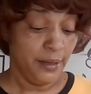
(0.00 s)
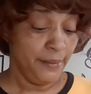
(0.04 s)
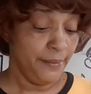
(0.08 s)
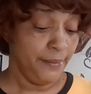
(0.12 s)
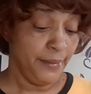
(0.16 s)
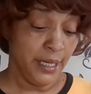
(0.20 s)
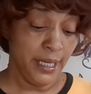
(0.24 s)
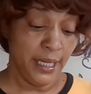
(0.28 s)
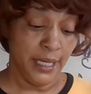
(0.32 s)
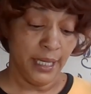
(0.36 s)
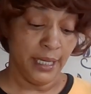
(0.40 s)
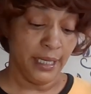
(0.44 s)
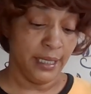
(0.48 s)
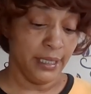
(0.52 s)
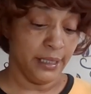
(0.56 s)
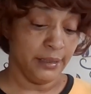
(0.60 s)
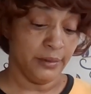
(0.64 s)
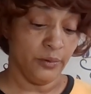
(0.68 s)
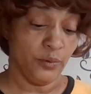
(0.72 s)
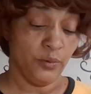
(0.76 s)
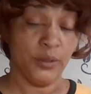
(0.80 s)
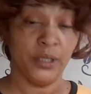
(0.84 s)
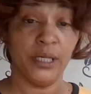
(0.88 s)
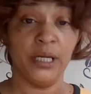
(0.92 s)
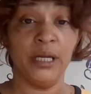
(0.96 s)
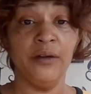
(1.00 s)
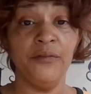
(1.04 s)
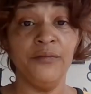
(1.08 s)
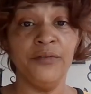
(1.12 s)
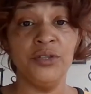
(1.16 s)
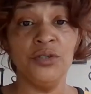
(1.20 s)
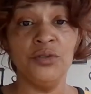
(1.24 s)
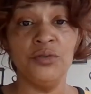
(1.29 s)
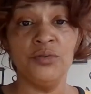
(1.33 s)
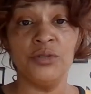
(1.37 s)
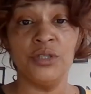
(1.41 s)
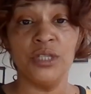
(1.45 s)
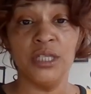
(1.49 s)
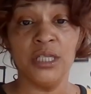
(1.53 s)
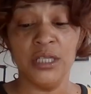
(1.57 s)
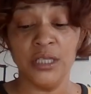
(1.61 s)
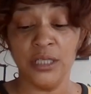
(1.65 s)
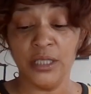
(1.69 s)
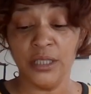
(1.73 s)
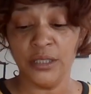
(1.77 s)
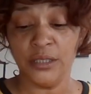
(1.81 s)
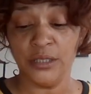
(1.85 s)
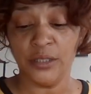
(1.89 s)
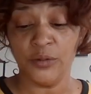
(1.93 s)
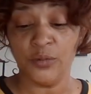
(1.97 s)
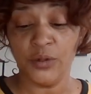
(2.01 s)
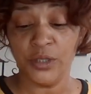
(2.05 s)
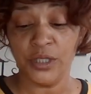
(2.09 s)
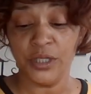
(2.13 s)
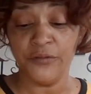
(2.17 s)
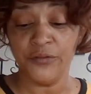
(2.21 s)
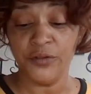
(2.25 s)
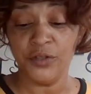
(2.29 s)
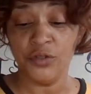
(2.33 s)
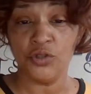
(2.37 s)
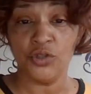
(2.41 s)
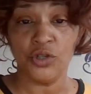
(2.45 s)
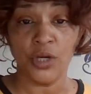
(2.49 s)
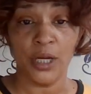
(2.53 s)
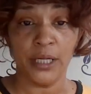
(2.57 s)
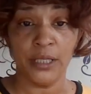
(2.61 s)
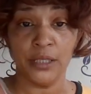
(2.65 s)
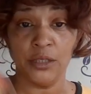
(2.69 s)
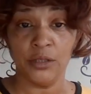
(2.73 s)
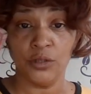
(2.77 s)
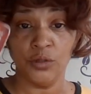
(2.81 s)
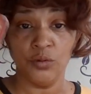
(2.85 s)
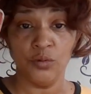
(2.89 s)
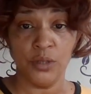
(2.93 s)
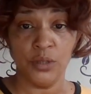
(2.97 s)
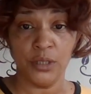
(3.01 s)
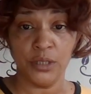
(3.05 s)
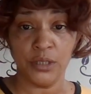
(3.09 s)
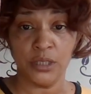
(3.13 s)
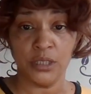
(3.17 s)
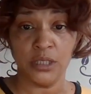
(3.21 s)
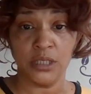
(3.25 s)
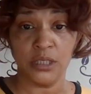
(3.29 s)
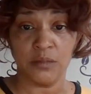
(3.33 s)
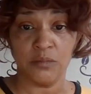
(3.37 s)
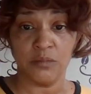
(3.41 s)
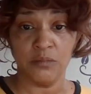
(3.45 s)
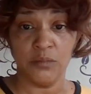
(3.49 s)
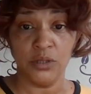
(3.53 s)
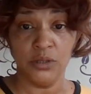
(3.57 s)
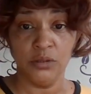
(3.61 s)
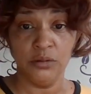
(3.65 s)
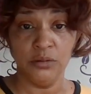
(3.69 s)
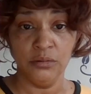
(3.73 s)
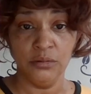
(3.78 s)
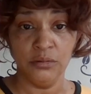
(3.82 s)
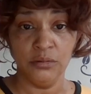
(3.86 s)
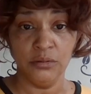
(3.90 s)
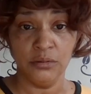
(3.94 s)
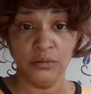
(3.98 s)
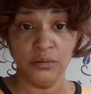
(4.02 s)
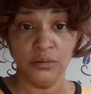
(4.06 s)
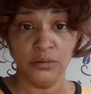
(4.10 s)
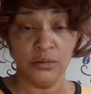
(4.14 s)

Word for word: Man, whatever you did under whatever you are trying to do under this moon,